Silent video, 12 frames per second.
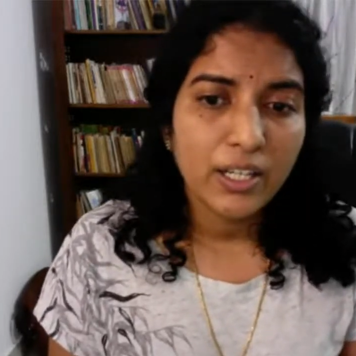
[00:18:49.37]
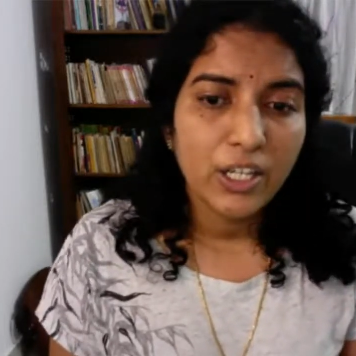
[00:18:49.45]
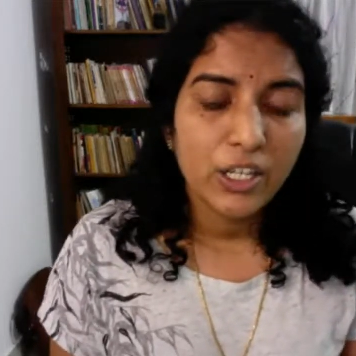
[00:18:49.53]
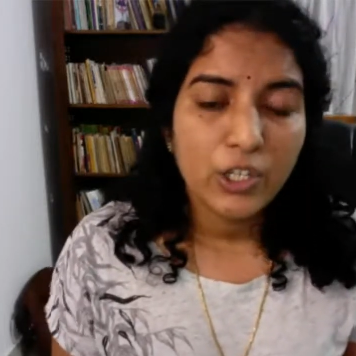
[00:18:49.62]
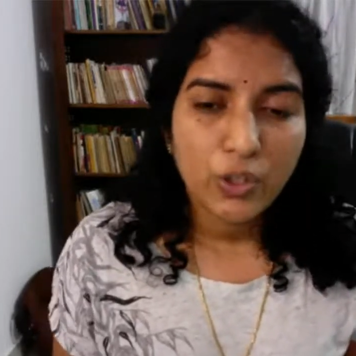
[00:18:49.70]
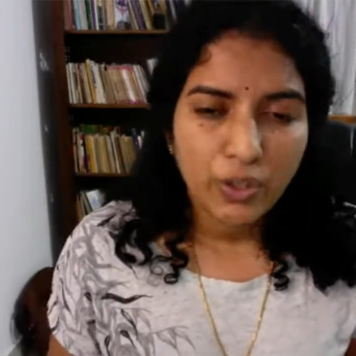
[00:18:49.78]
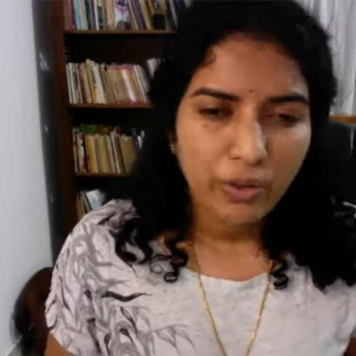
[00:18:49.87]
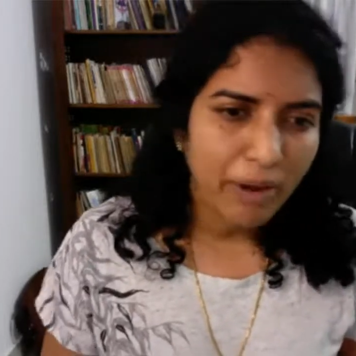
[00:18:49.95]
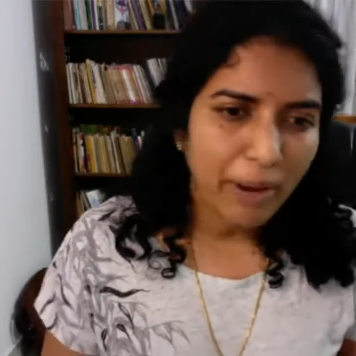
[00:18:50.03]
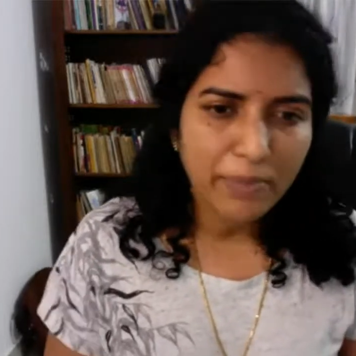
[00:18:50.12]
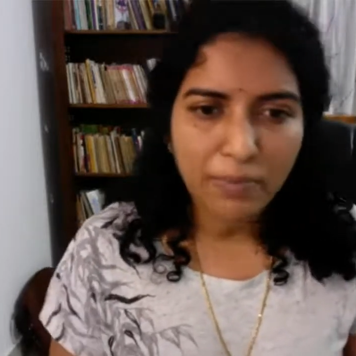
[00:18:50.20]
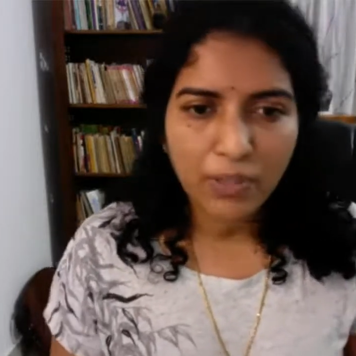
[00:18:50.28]
So they
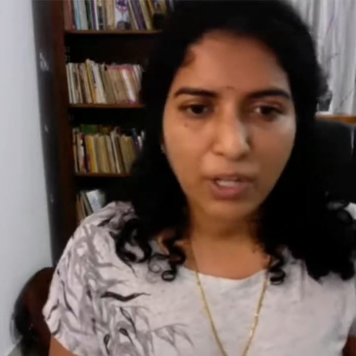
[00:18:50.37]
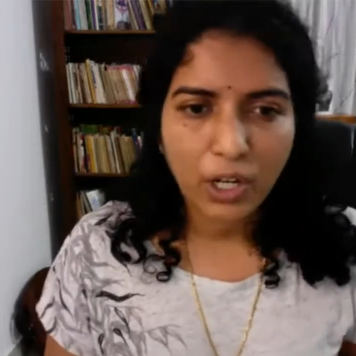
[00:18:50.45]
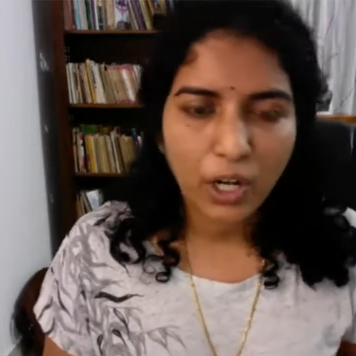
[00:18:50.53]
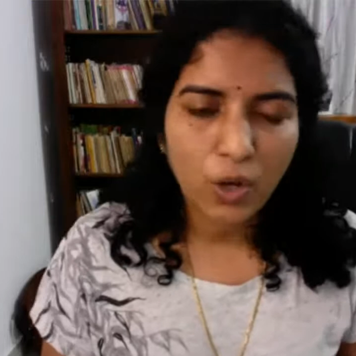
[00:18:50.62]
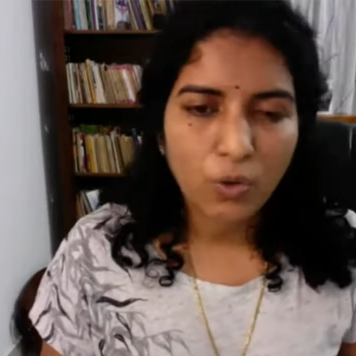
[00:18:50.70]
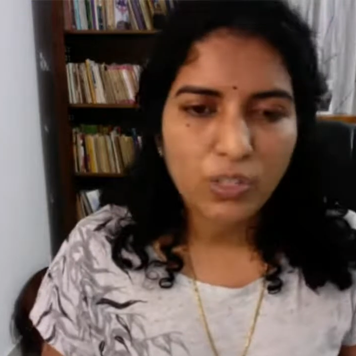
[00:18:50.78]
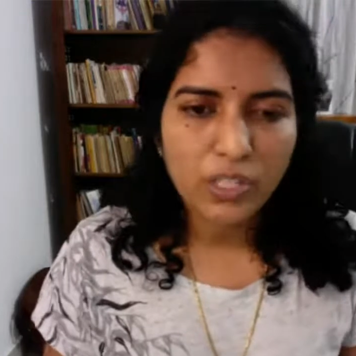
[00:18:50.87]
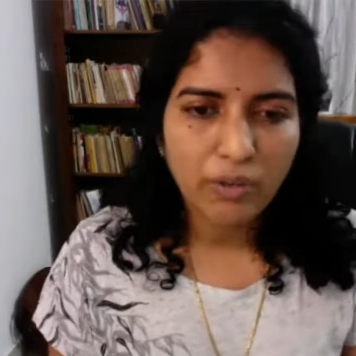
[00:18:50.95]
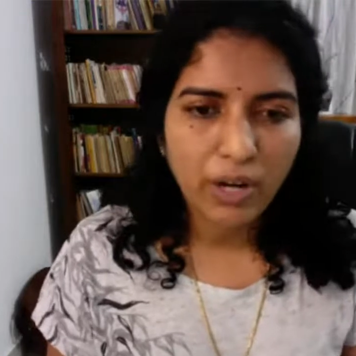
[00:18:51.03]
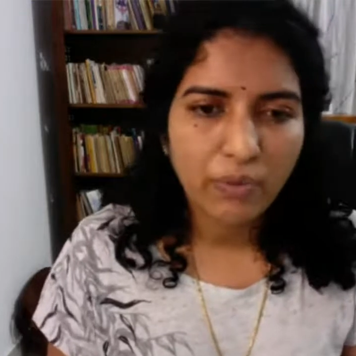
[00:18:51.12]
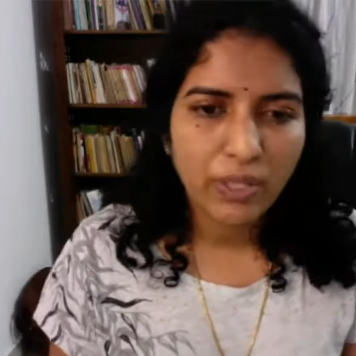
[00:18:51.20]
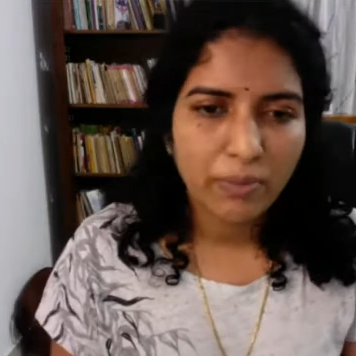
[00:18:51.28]
wrapped up their cloaks
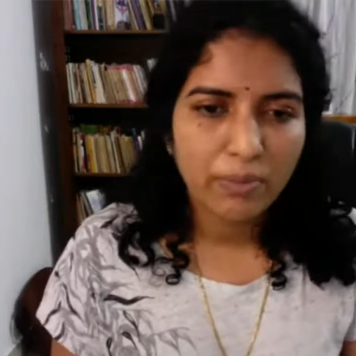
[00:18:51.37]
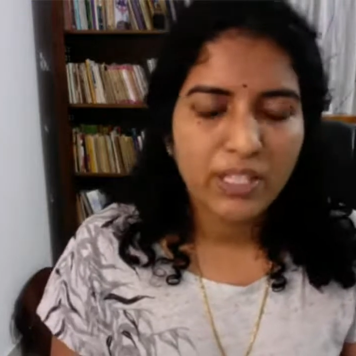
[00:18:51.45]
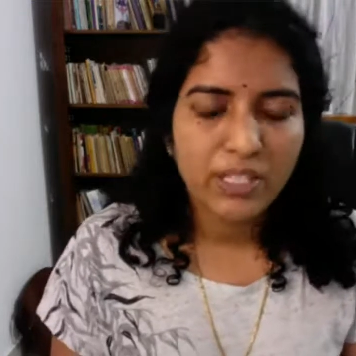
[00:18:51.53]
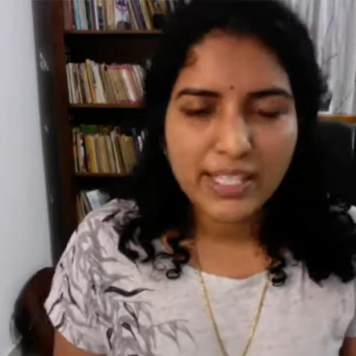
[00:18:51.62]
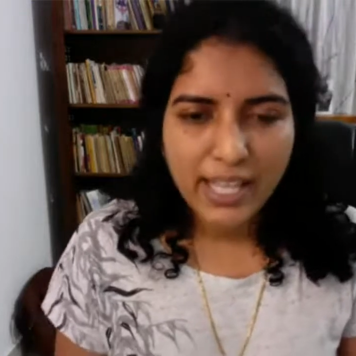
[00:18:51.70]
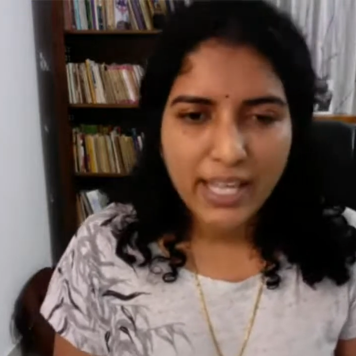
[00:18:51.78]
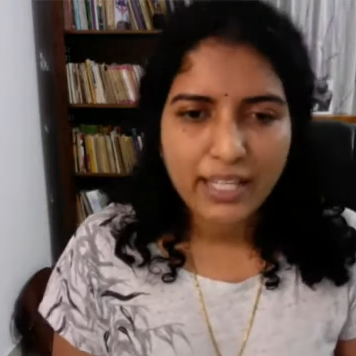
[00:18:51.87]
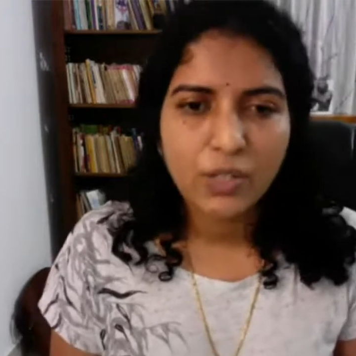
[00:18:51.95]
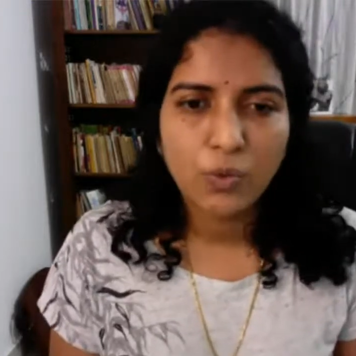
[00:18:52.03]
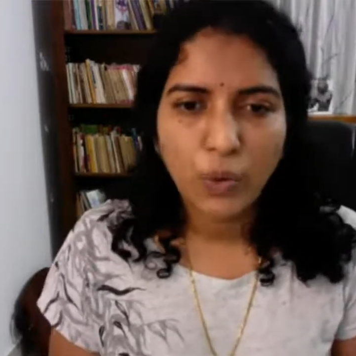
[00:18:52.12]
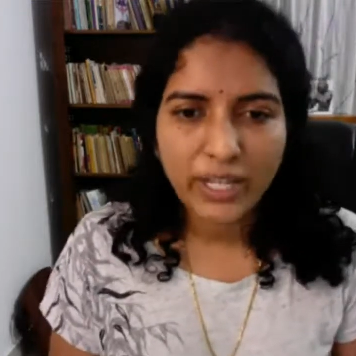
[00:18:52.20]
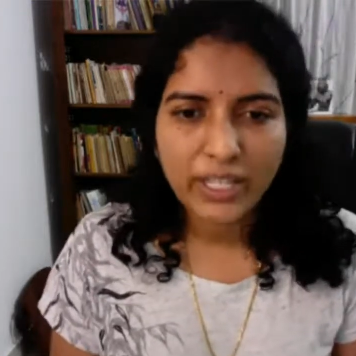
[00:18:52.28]
around them, they sat
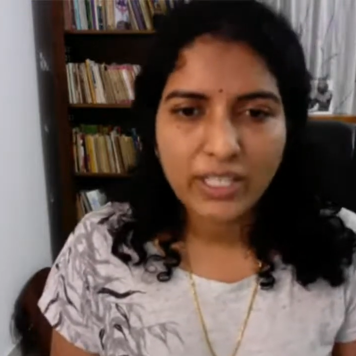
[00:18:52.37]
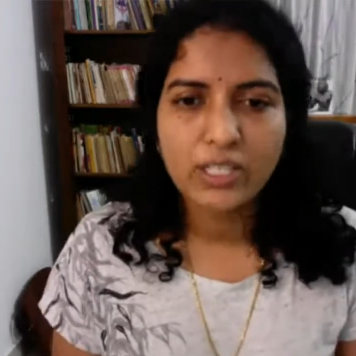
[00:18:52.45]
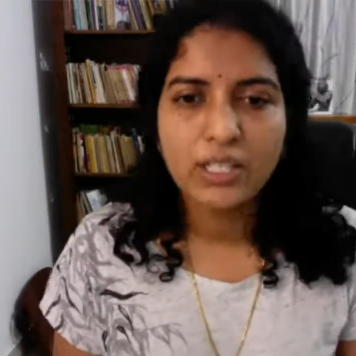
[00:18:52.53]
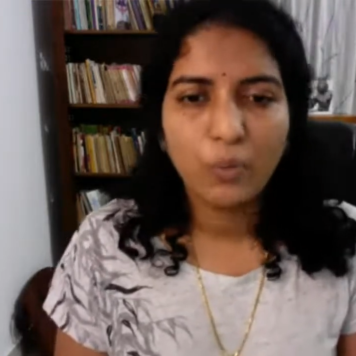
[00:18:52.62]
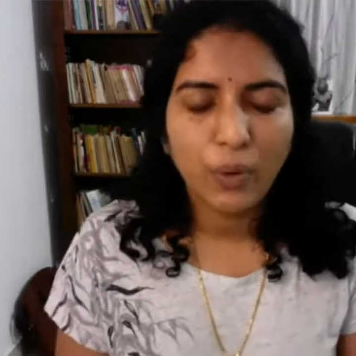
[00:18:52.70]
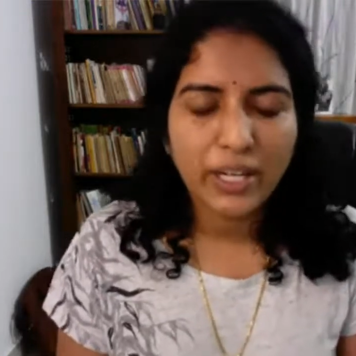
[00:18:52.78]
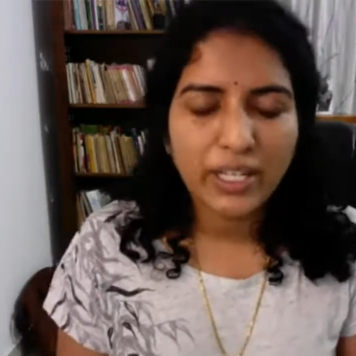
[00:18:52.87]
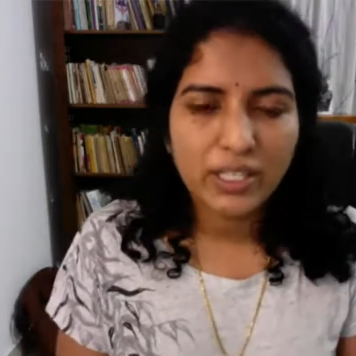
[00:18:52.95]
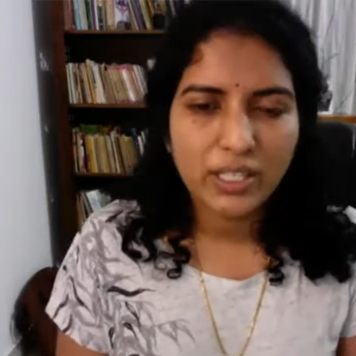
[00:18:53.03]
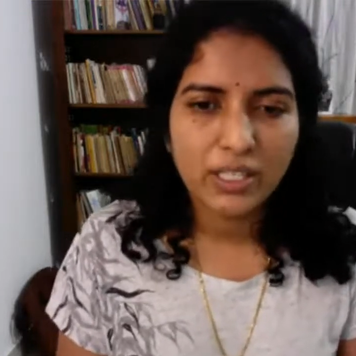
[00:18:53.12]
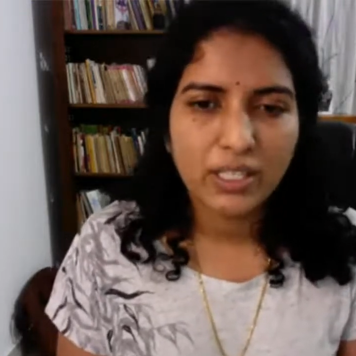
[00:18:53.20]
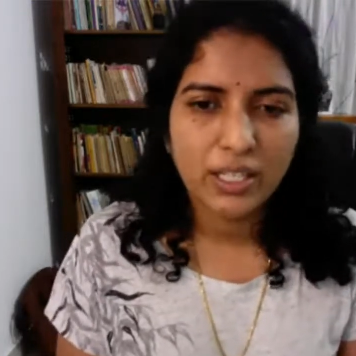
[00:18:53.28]
and waited and
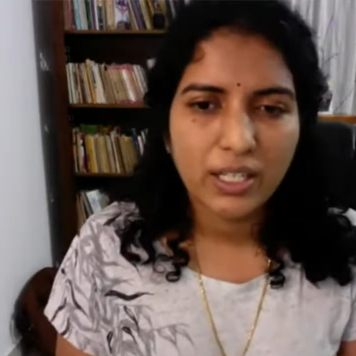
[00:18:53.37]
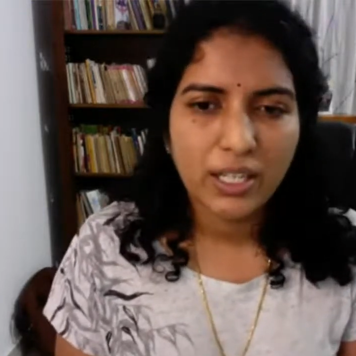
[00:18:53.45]
waited.